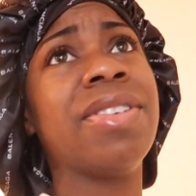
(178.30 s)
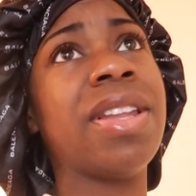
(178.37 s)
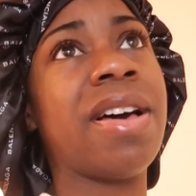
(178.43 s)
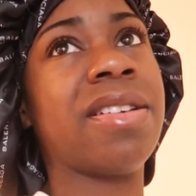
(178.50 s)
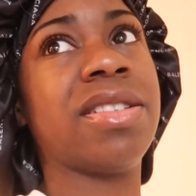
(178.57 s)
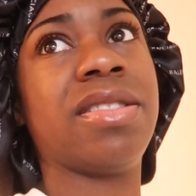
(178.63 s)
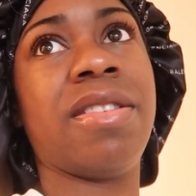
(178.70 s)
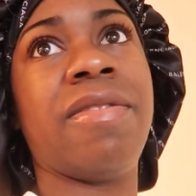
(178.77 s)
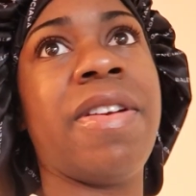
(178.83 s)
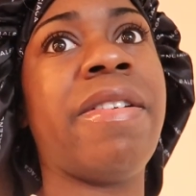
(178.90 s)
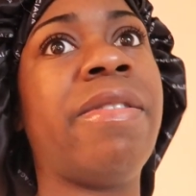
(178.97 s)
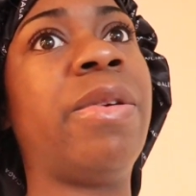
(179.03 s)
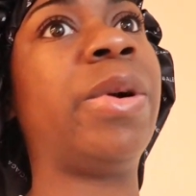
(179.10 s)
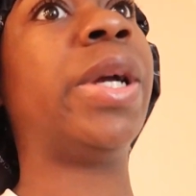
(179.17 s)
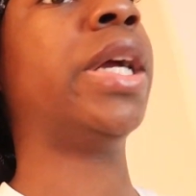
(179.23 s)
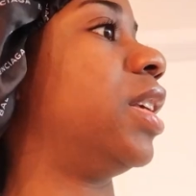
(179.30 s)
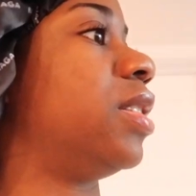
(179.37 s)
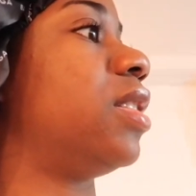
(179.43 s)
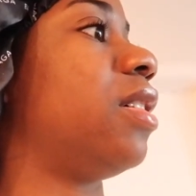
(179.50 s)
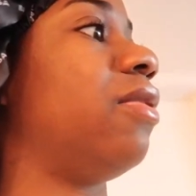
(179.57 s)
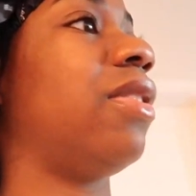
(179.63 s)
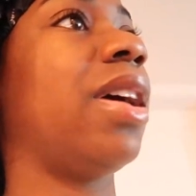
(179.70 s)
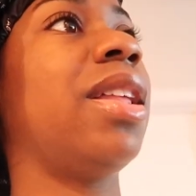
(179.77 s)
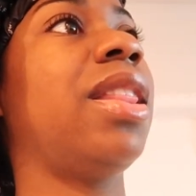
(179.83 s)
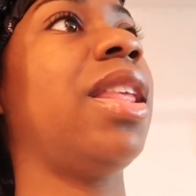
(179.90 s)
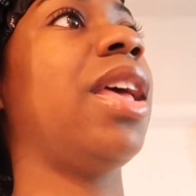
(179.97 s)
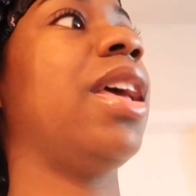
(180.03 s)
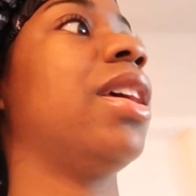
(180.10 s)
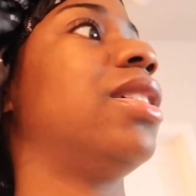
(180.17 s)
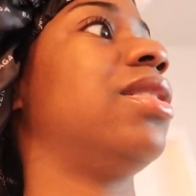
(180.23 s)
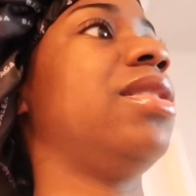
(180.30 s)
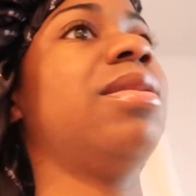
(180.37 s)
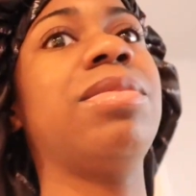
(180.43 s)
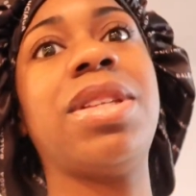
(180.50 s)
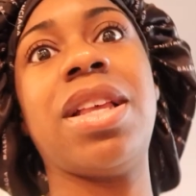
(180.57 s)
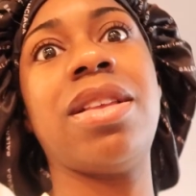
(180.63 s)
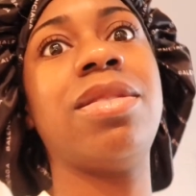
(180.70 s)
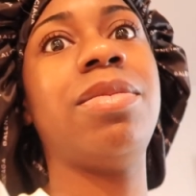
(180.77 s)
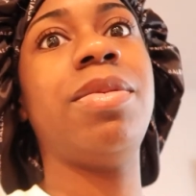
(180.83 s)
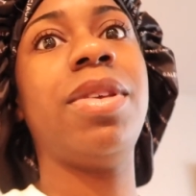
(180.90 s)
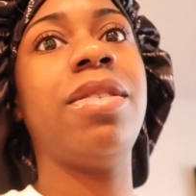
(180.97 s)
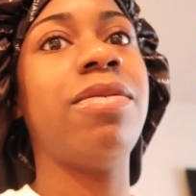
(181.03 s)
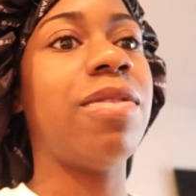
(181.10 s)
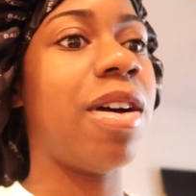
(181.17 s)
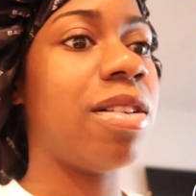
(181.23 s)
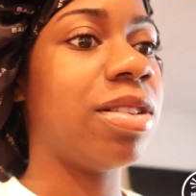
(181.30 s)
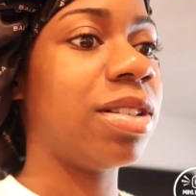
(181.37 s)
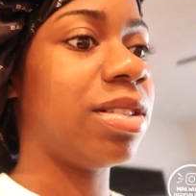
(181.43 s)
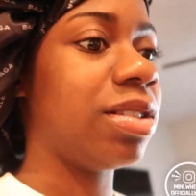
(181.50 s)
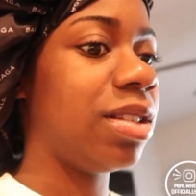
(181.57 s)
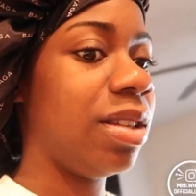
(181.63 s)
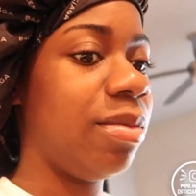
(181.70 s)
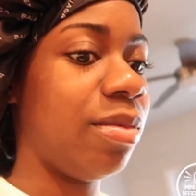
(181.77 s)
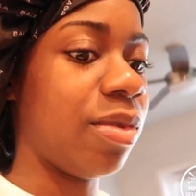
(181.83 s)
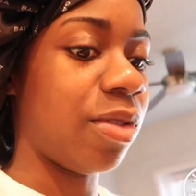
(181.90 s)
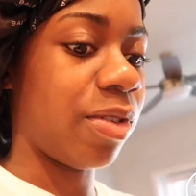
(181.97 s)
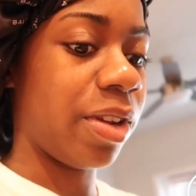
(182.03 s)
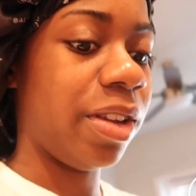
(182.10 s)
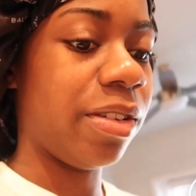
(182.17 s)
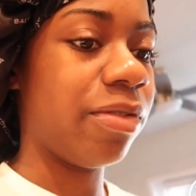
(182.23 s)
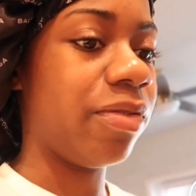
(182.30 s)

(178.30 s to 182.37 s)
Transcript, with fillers: a lot of stuff everywhere and stuff like that because sometimes he be falling asleep or he'll